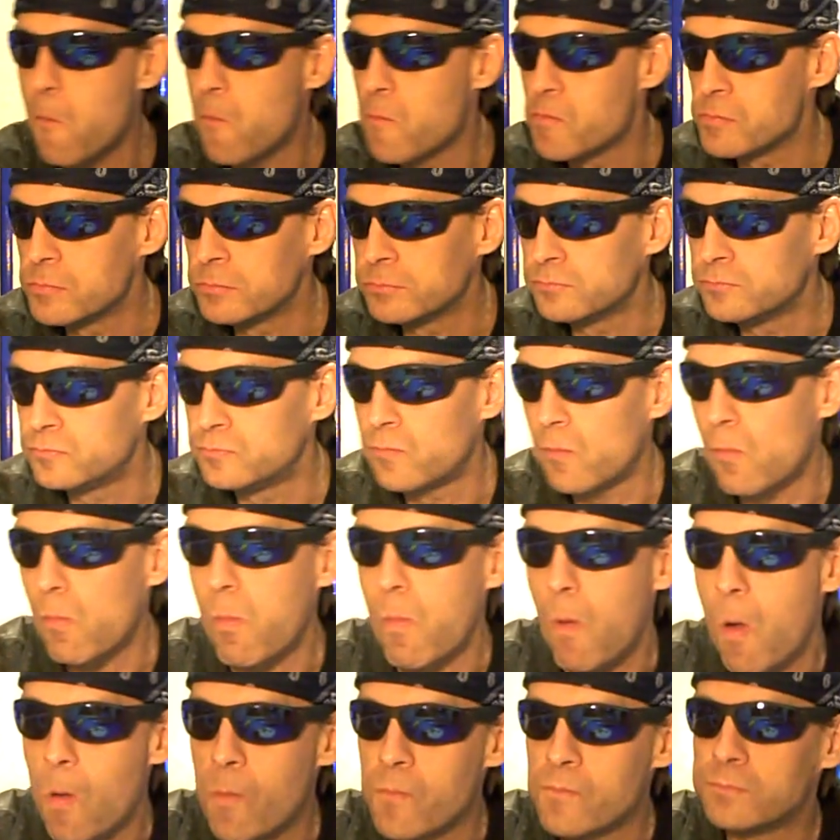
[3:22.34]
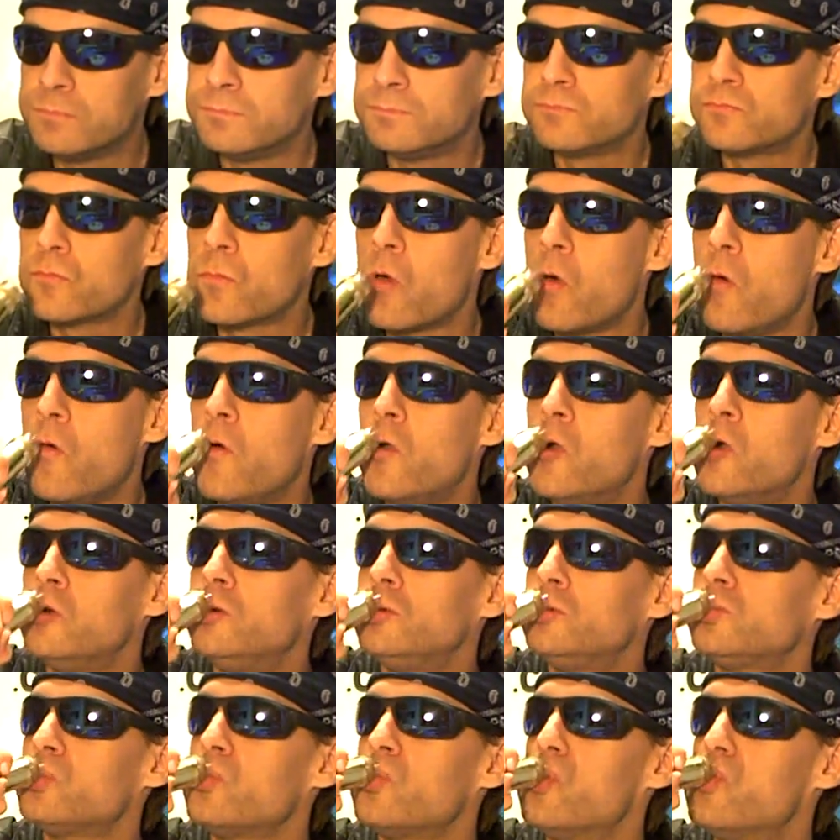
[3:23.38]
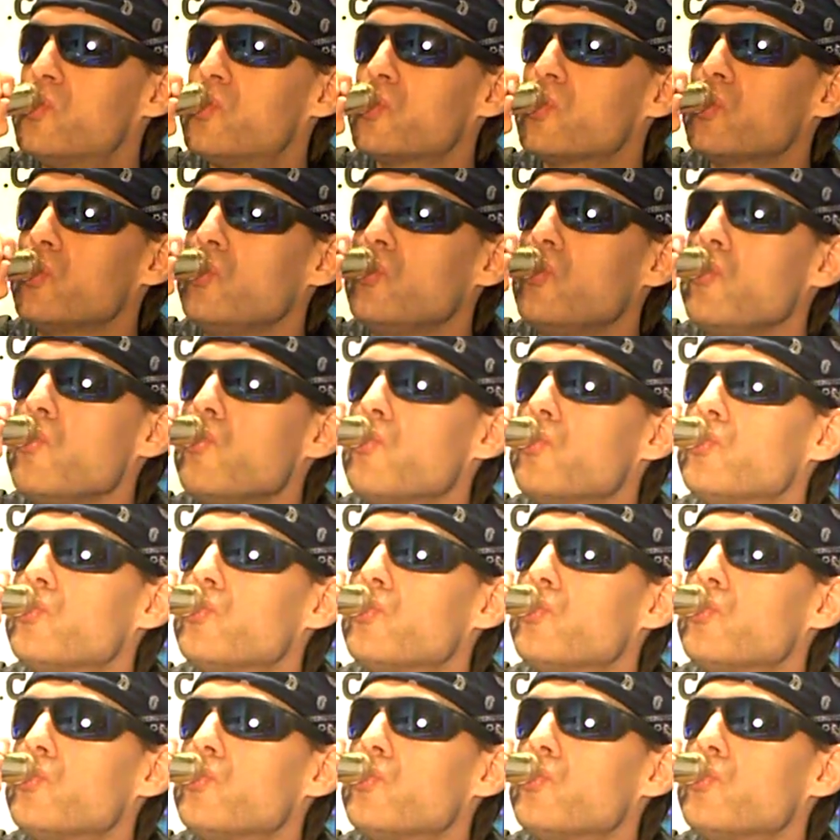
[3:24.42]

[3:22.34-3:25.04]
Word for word: Oh, but don't forget the breakfast dance.